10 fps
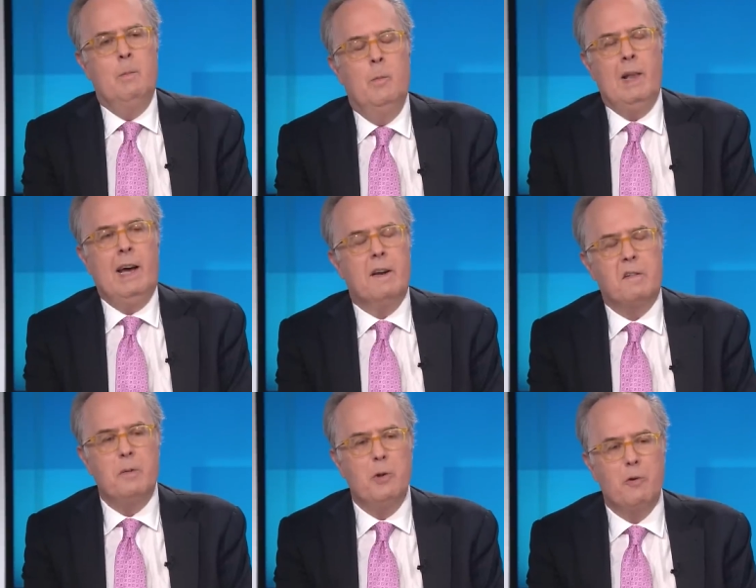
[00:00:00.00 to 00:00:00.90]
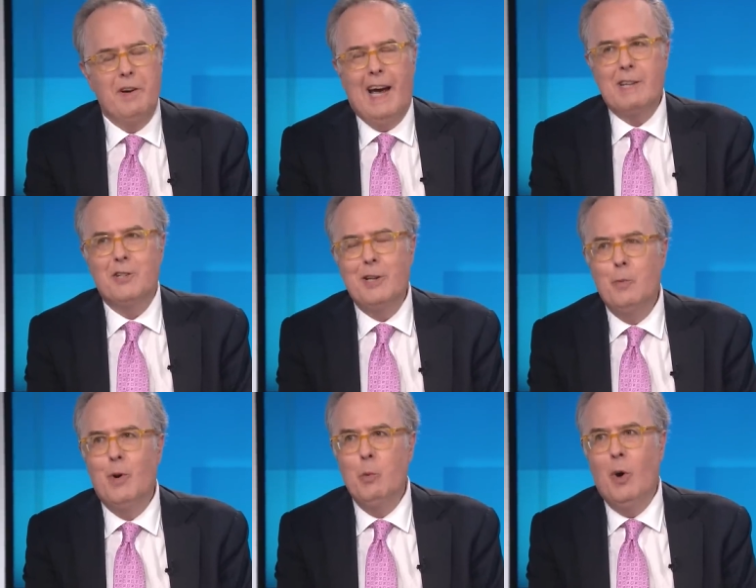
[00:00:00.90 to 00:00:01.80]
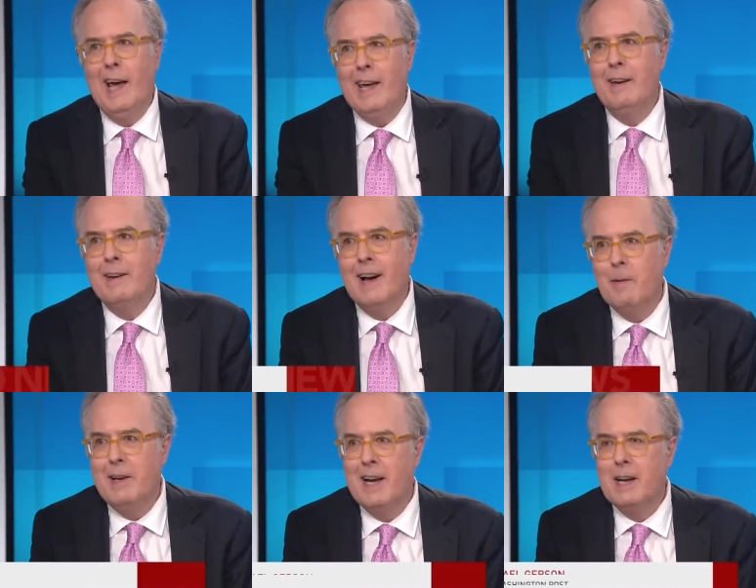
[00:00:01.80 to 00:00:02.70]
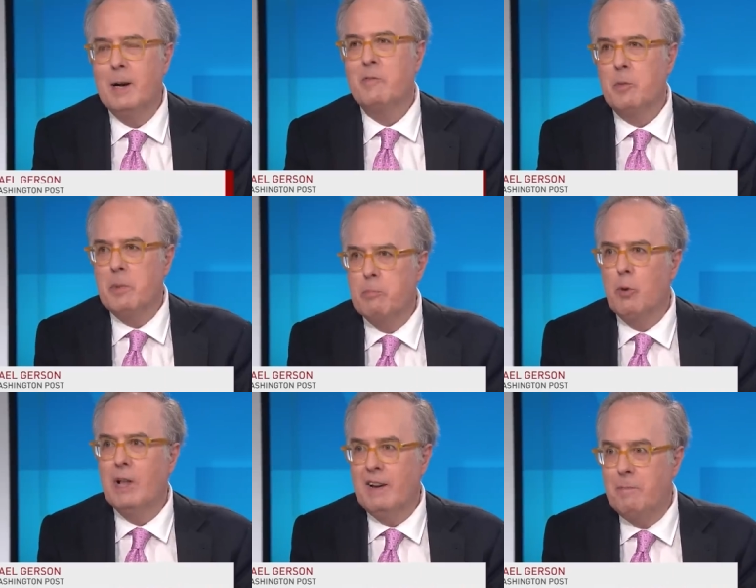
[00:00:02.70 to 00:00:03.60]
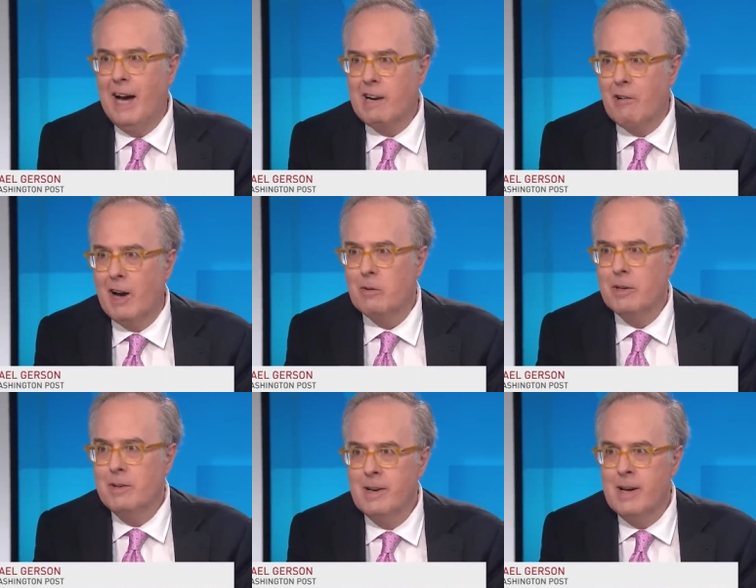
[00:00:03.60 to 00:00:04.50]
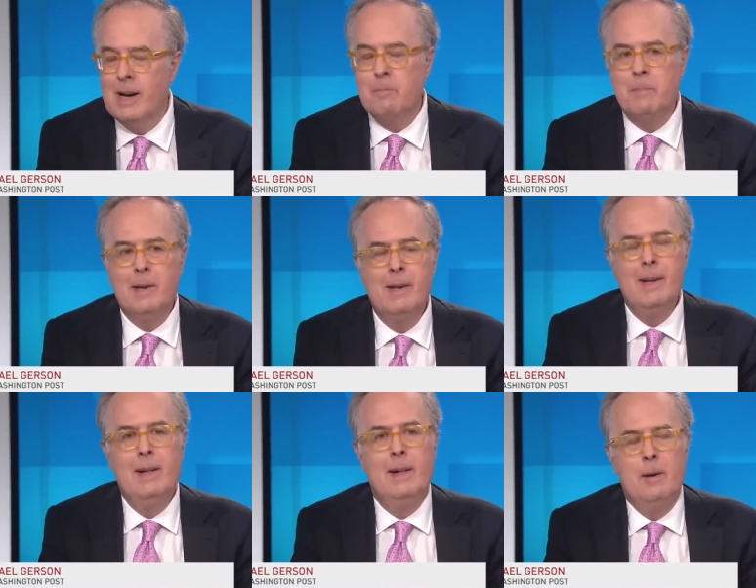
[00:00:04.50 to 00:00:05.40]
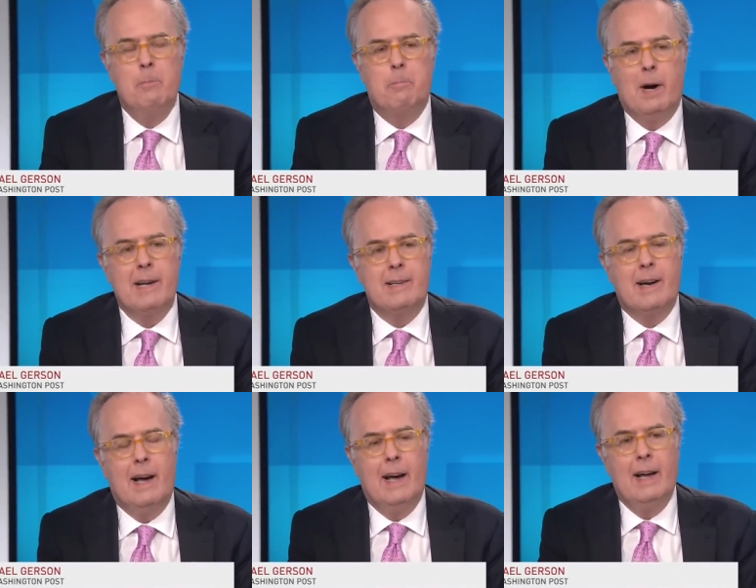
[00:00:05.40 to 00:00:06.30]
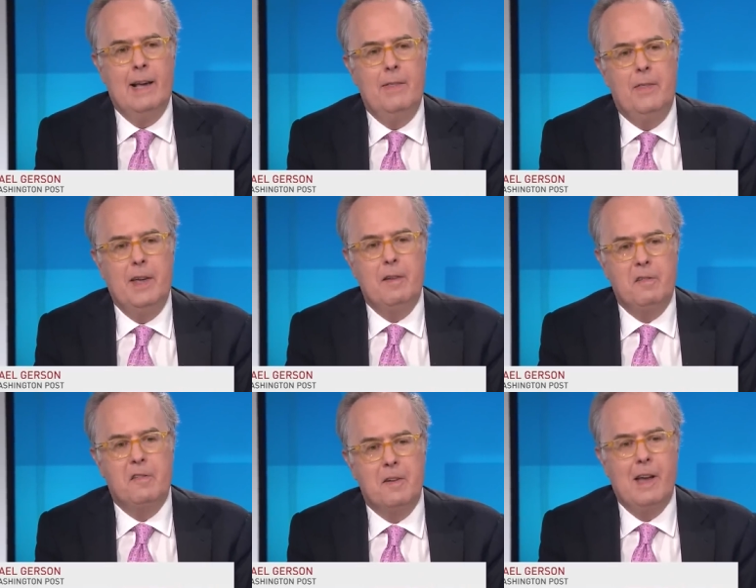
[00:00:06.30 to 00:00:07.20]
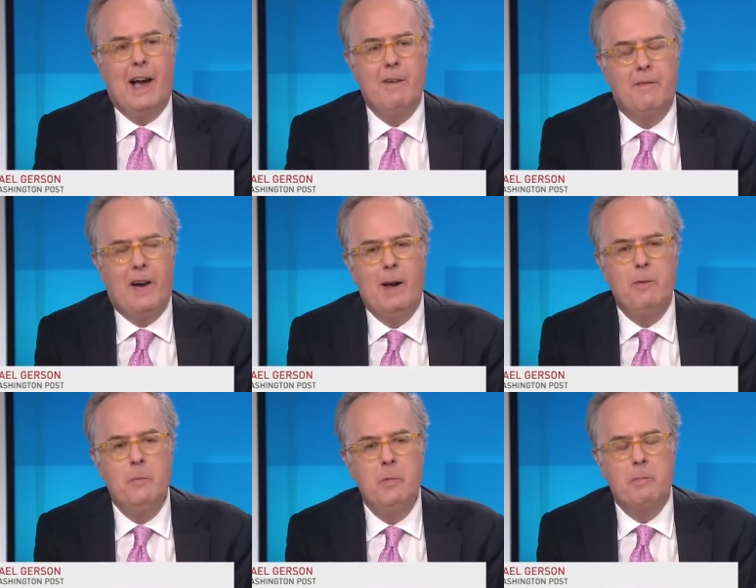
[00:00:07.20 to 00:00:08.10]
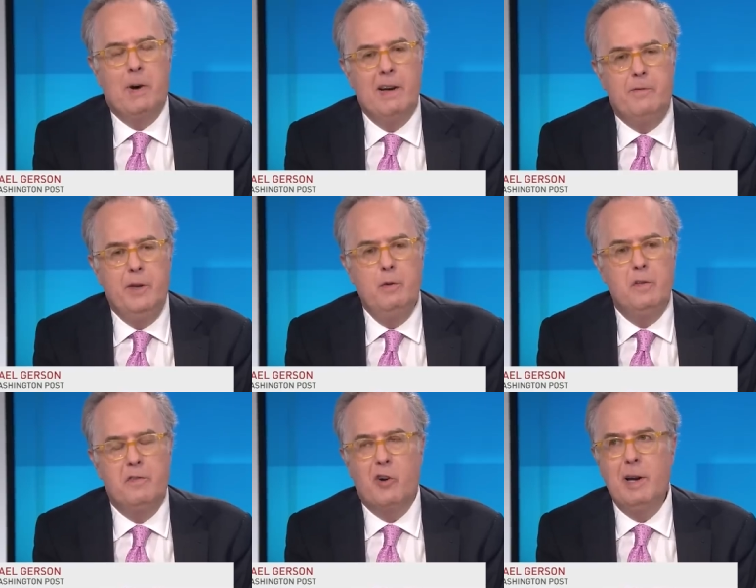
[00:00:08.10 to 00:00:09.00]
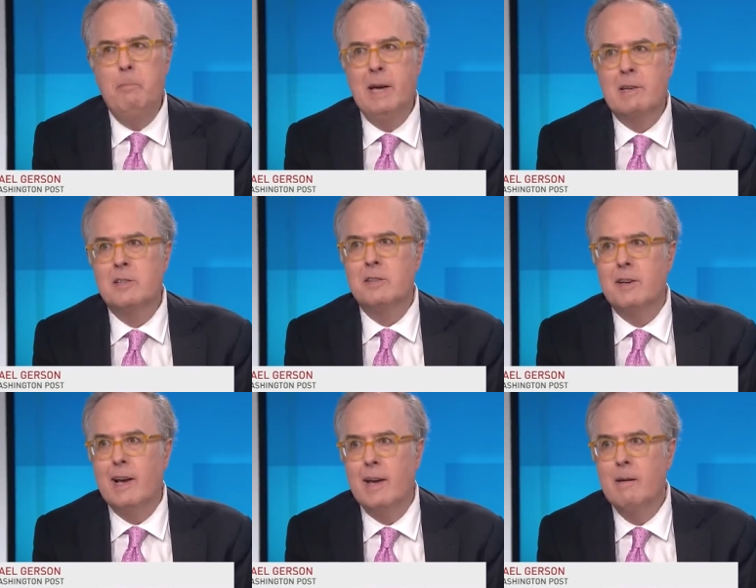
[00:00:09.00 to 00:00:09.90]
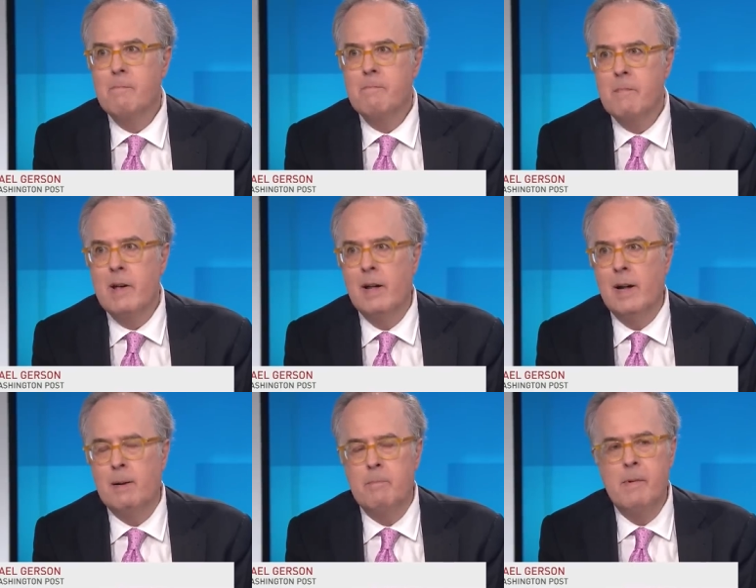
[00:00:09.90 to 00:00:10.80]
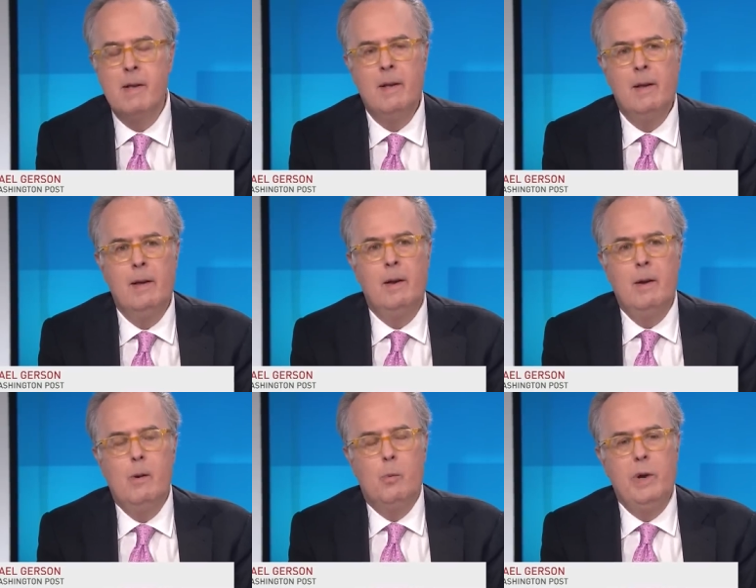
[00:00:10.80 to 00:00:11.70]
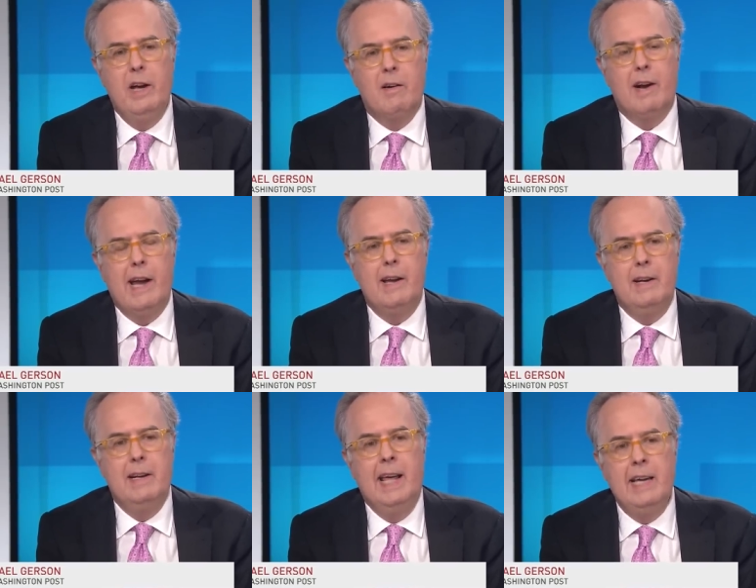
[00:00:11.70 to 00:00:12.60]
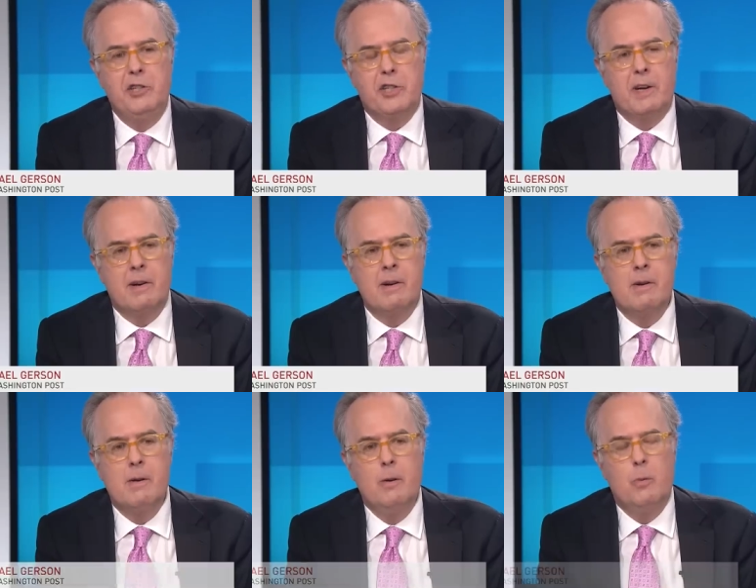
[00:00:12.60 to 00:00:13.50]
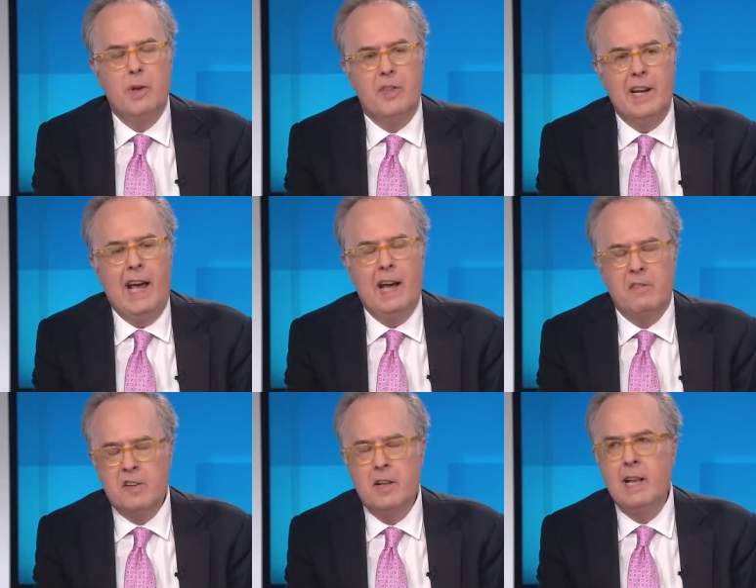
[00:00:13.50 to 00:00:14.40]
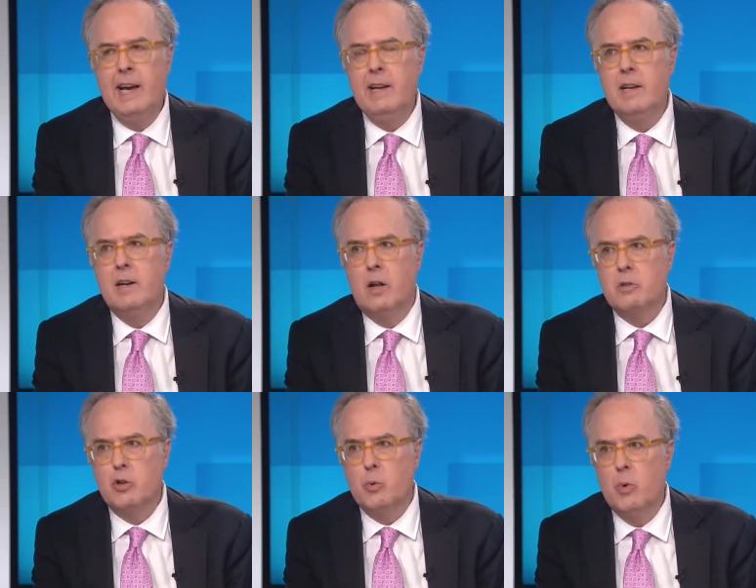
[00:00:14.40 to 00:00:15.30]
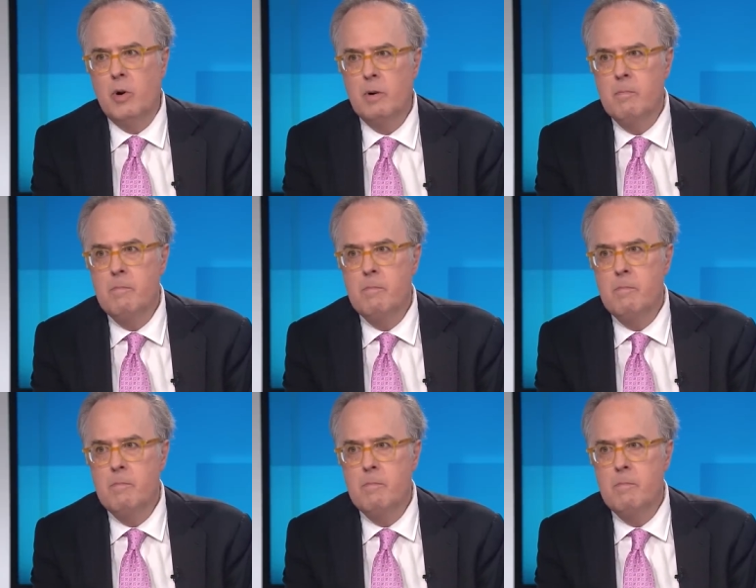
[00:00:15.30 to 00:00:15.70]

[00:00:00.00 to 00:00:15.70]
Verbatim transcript: Well, I had a similar reaction in one way. I mean, I come from a pro-life background, um, but this, I found my views very mixed today. Um, we are a nation with an escalating culture war.